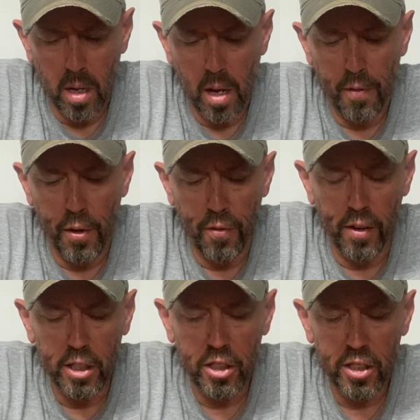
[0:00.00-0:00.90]
If you're
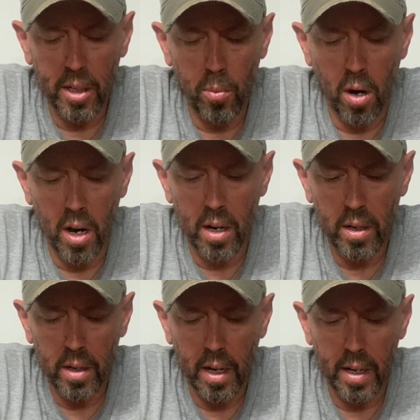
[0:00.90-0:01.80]
fishing
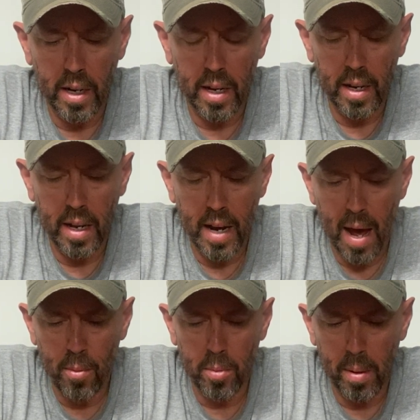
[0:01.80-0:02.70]
somewhere, and
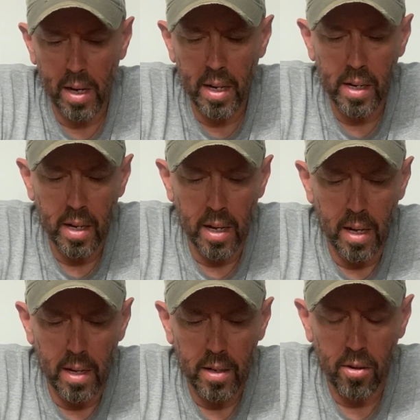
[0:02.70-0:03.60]
I would be
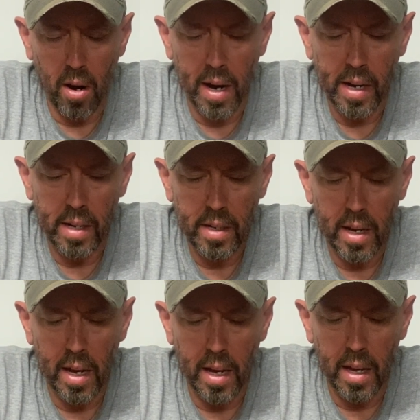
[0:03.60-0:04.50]
cranking,
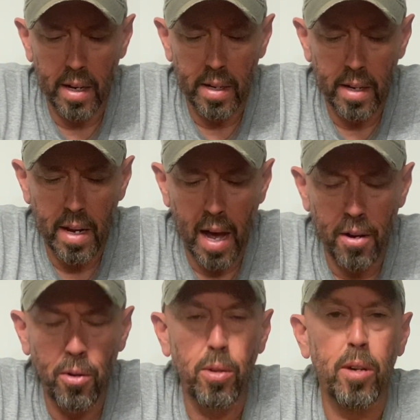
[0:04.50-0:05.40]
and I
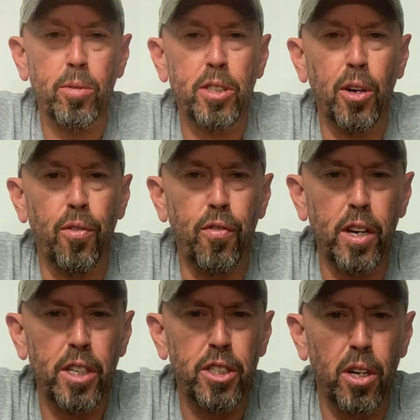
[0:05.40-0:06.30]
knew there was still
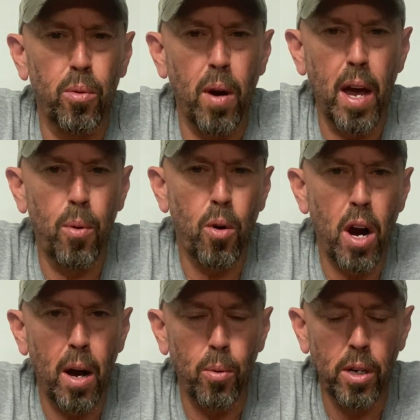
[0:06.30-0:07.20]
fish around where
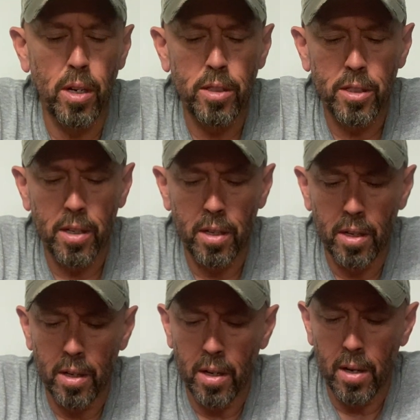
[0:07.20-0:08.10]
I was,
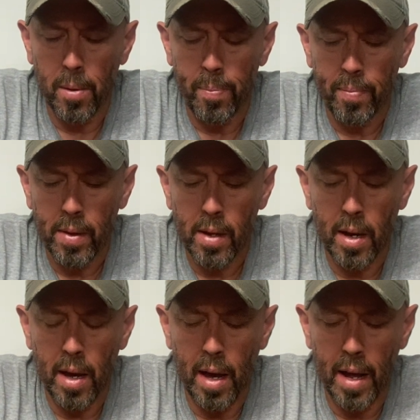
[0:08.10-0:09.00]

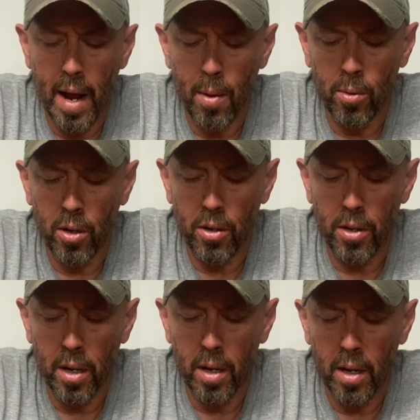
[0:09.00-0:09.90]
and
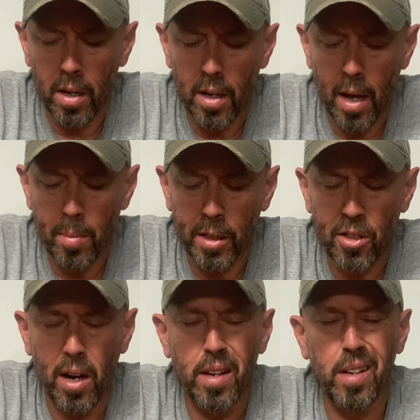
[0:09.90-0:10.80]
I'd be
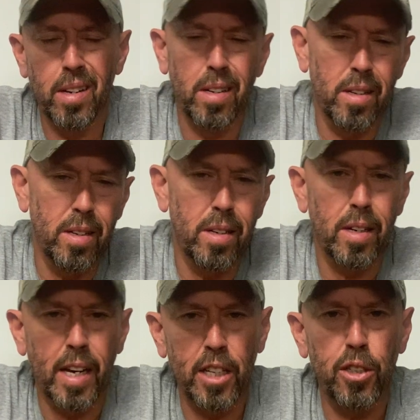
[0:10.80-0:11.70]
trying to
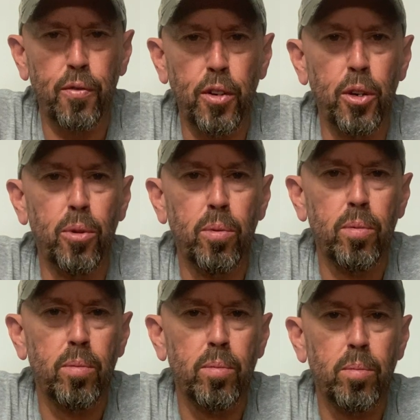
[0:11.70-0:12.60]
catch a few
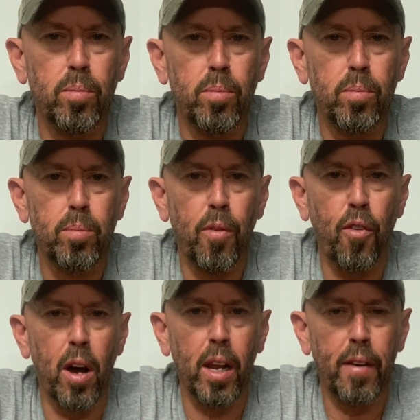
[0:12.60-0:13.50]

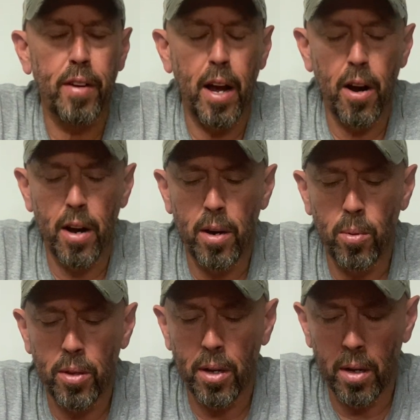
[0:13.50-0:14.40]
before I left the area
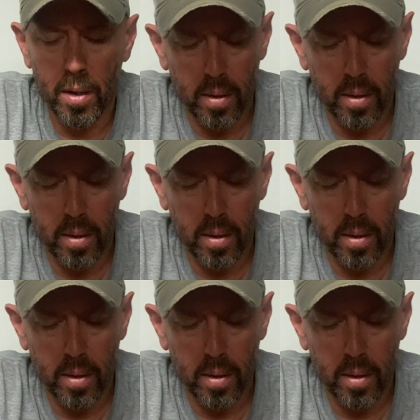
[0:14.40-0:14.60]
with a